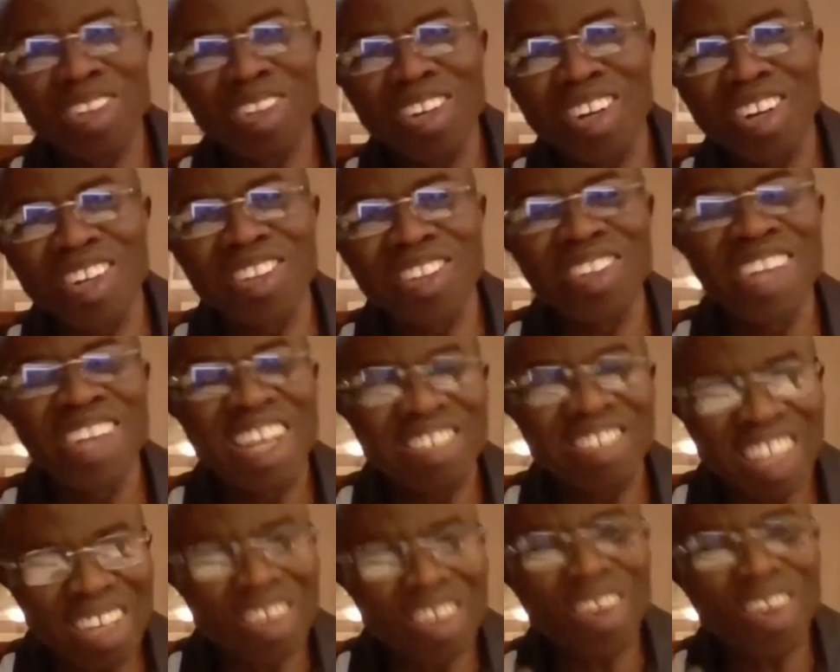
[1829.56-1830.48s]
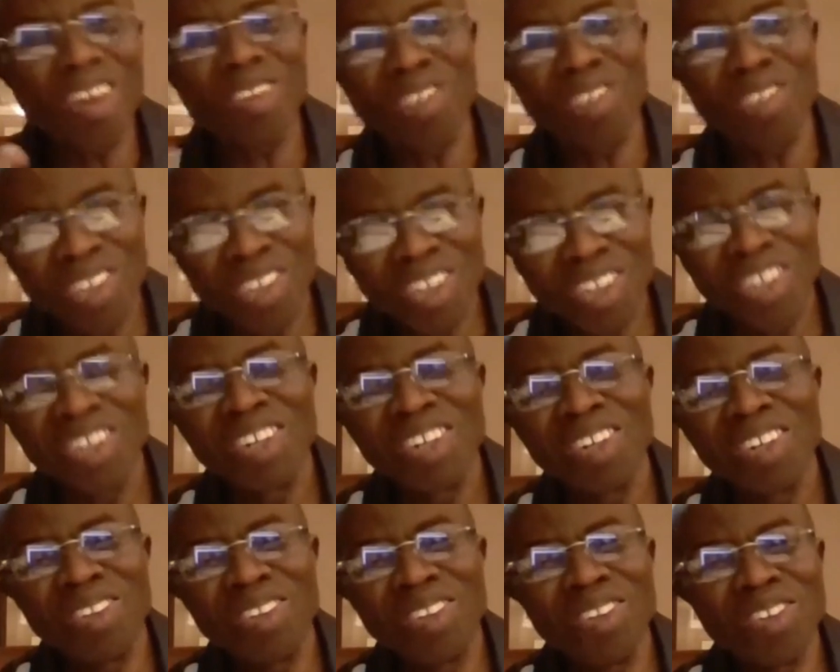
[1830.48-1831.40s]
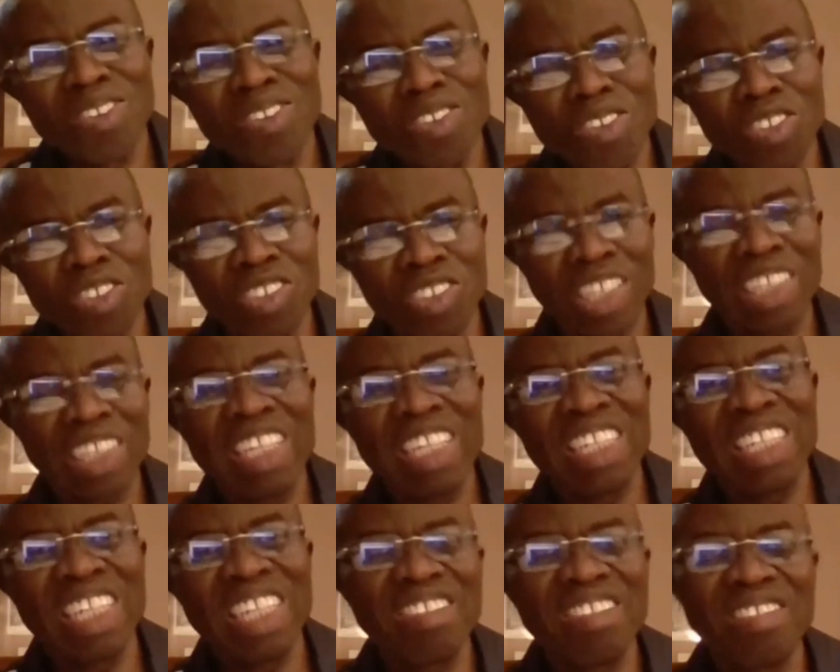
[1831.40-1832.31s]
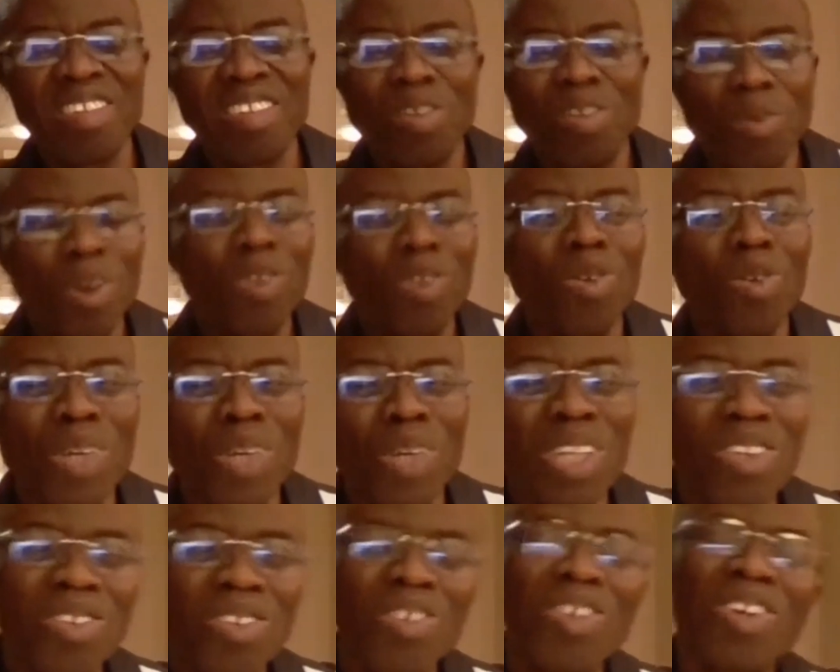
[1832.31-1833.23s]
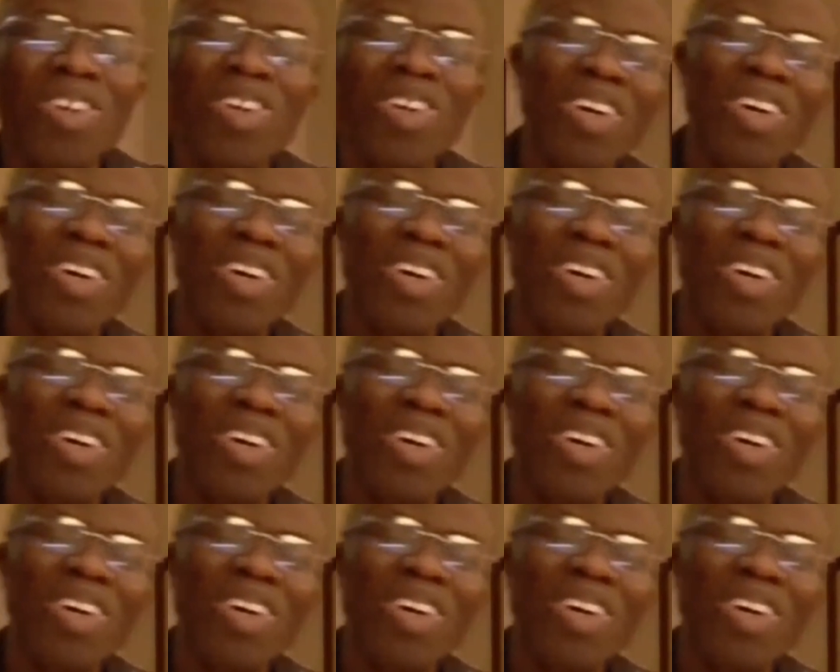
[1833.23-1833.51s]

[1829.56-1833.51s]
to God and said, God, you, you started this. What do we do?